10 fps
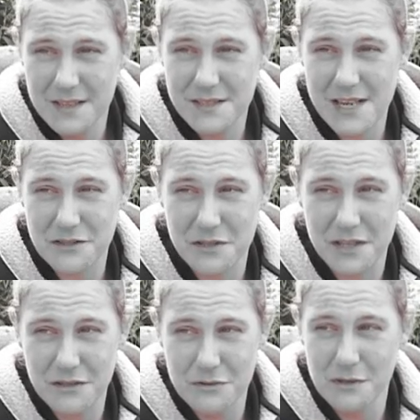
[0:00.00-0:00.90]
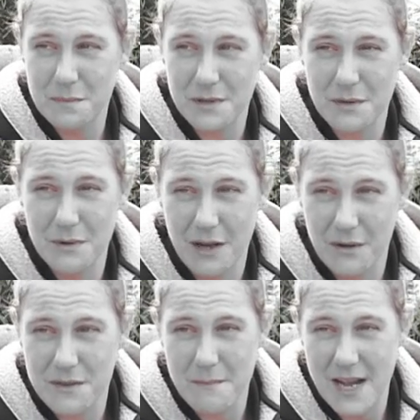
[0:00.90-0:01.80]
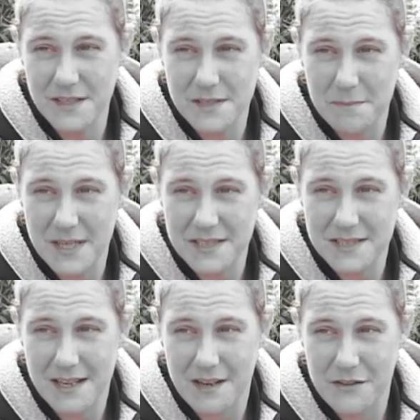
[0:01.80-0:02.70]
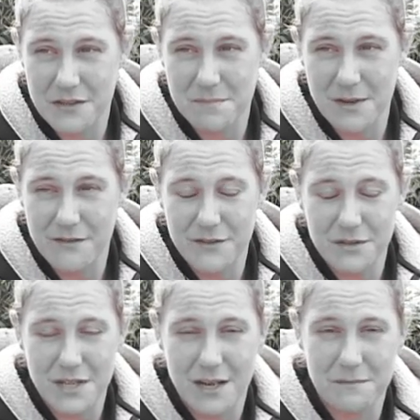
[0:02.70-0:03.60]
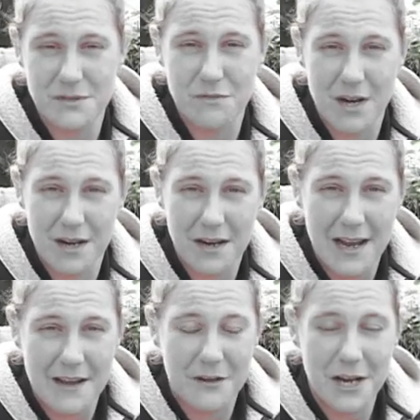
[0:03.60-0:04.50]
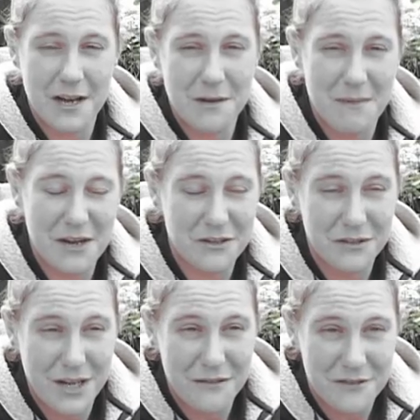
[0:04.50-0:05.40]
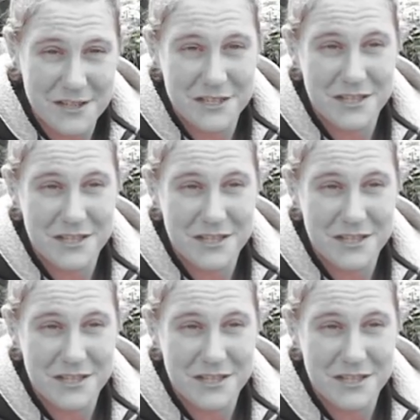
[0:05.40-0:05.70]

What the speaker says: It's actually controlled pretty well with meds, but there's been a few times where I haven't had any medical coverage.